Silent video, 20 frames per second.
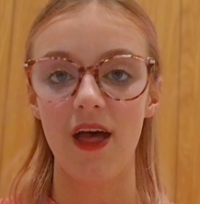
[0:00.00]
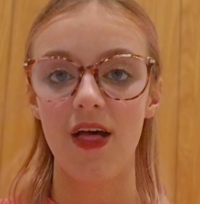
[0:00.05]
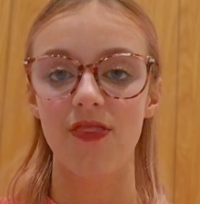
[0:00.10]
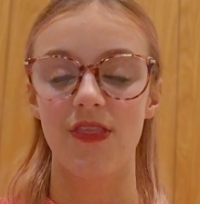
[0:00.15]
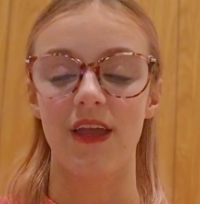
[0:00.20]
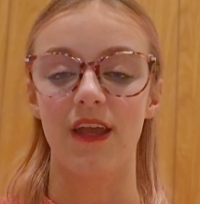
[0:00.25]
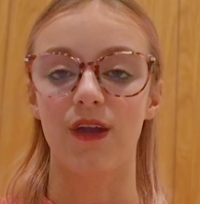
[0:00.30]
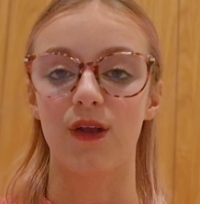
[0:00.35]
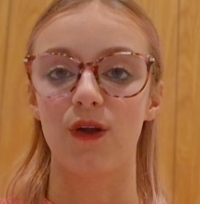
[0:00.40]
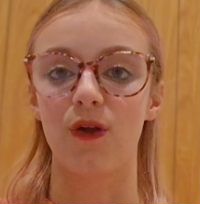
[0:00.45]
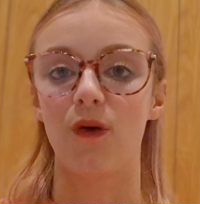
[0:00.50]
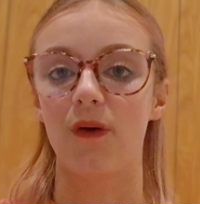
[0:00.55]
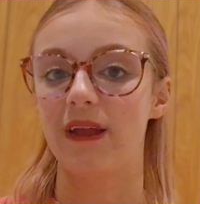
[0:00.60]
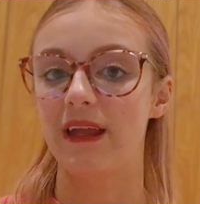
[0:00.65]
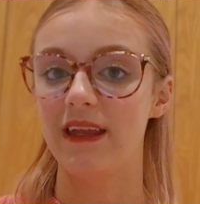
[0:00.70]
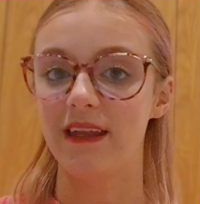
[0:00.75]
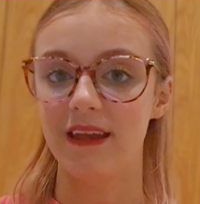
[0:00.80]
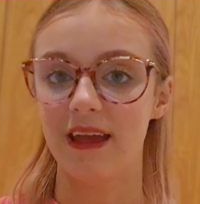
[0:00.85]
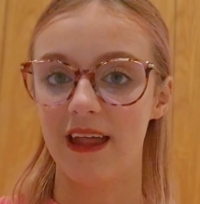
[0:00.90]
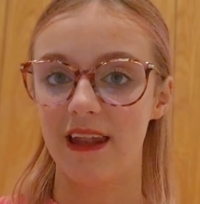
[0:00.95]
They cannot
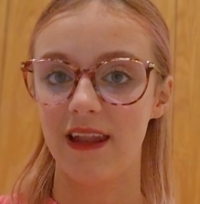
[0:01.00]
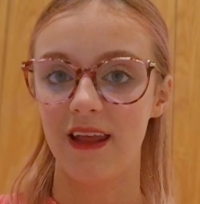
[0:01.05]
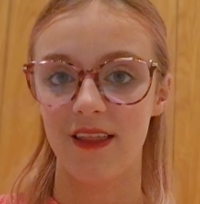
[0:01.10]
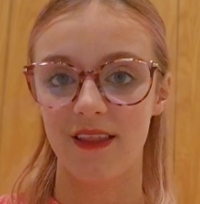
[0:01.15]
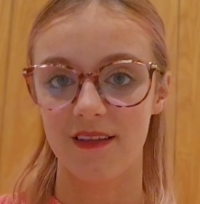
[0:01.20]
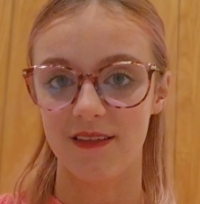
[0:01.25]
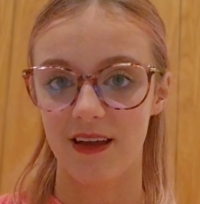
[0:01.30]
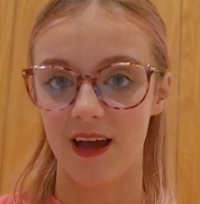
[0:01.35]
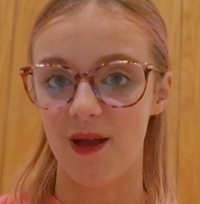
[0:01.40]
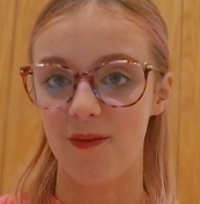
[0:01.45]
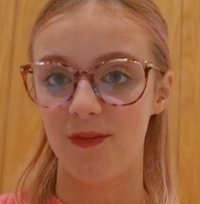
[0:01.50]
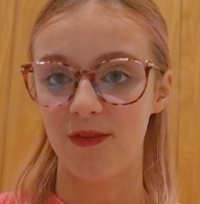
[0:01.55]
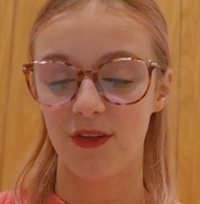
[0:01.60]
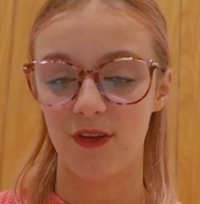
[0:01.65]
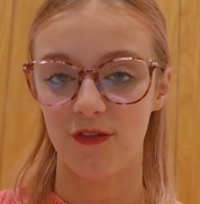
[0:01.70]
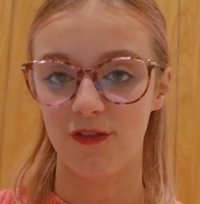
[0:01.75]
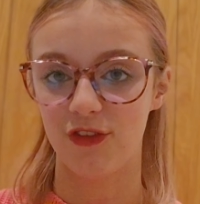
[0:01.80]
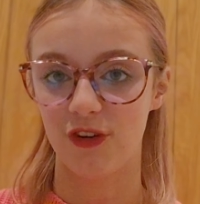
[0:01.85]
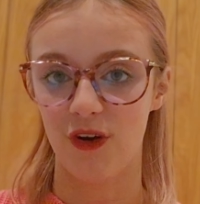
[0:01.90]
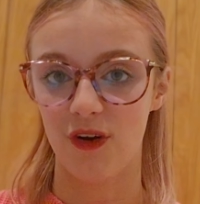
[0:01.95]
eat any other types
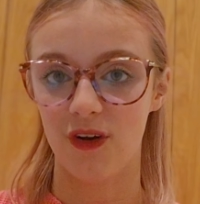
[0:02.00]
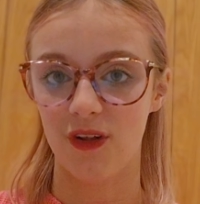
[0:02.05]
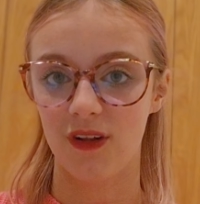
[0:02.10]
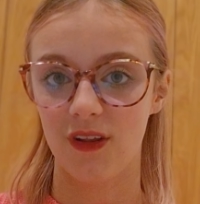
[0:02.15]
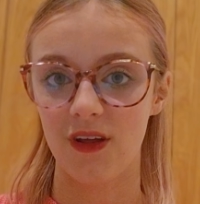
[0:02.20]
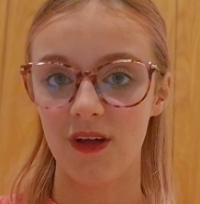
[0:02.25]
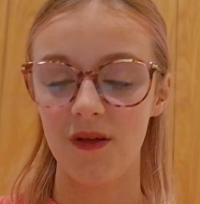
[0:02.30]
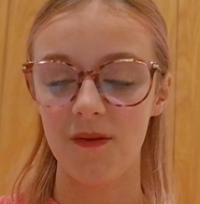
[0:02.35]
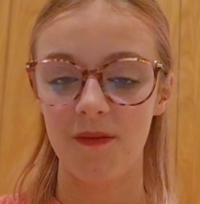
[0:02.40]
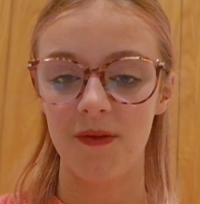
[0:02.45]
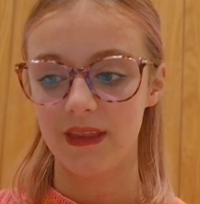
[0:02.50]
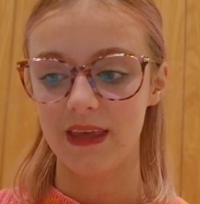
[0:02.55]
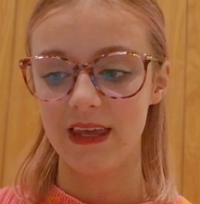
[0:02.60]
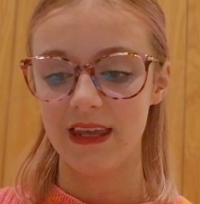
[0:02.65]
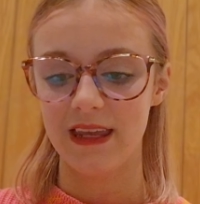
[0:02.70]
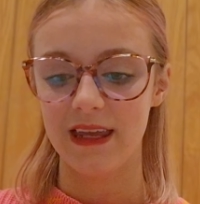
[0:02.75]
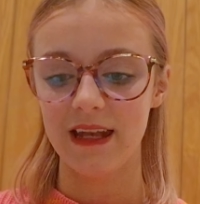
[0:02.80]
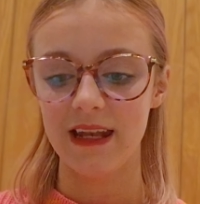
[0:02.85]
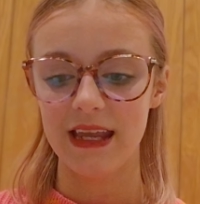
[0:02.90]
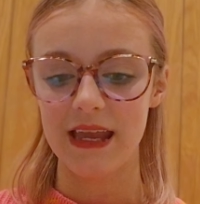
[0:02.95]
of chocolate. It
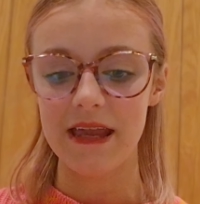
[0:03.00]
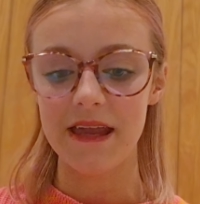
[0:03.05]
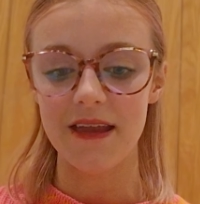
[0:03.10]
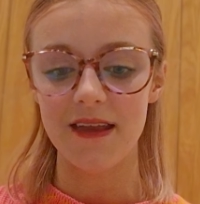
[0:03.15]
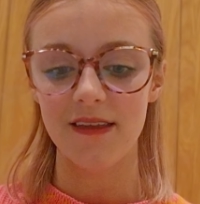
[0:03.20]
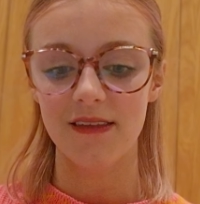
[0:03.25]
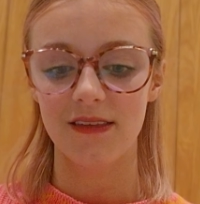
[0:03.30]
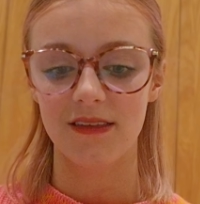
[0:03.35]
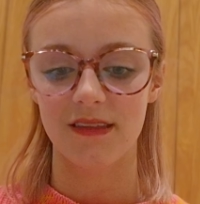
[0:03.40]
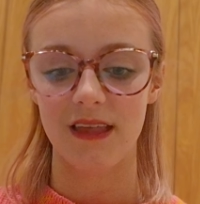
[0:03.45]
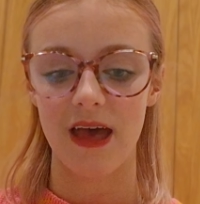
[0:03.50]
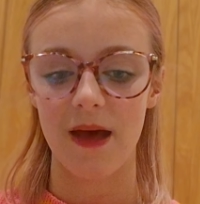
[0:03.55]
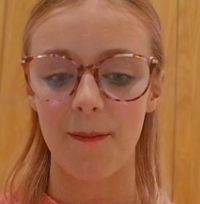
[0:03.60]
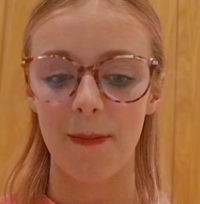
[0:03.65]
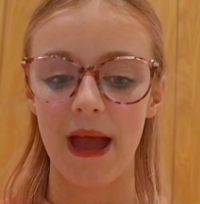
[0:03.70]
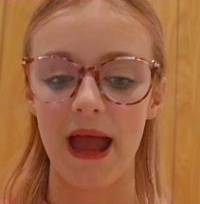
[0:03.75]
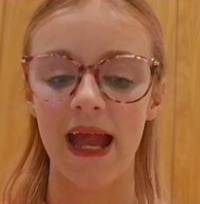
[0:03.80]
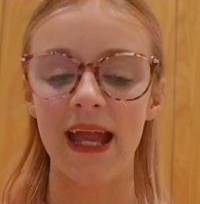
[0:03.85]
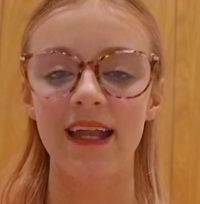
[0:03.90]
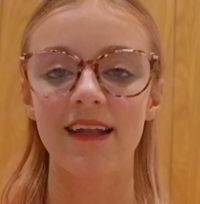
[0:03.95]
can ease their
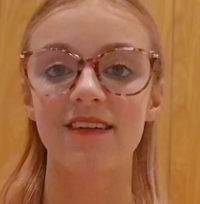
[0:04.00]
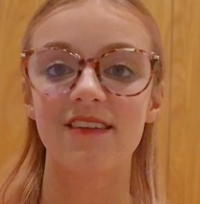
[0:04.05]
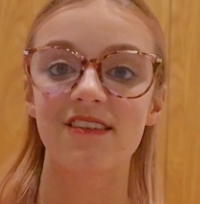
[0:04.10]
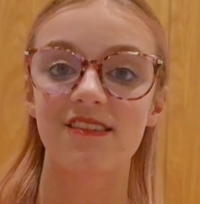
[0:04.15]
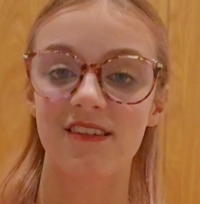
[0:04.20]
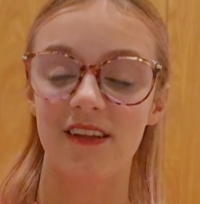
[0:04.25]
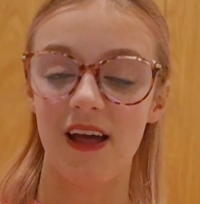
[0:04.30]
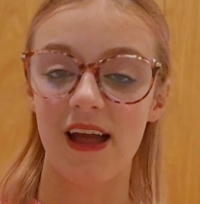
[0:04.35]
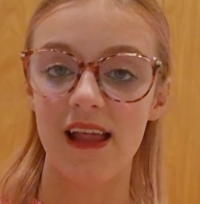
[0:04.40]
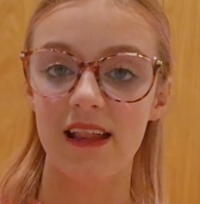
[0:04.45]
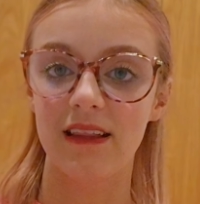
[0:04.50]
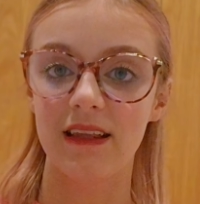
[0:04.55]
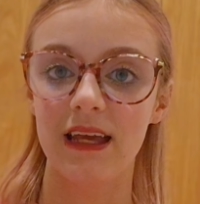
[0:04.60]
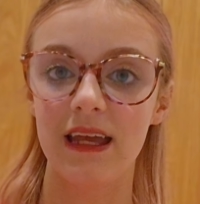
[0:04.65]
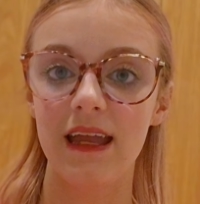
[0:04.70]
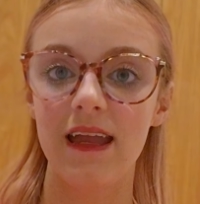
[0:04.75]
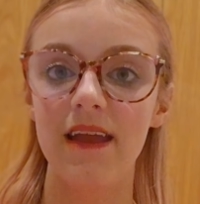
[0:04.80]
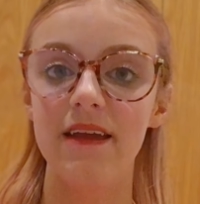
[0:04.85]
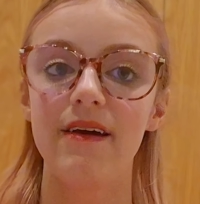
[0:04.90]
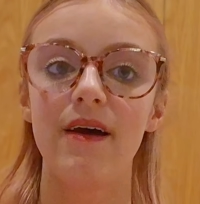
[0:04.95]
pain
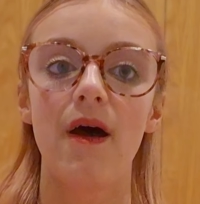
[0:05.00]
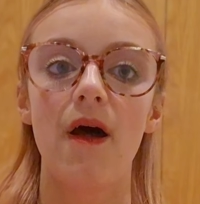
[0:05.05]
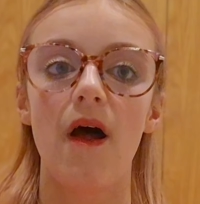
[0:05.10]
slightly.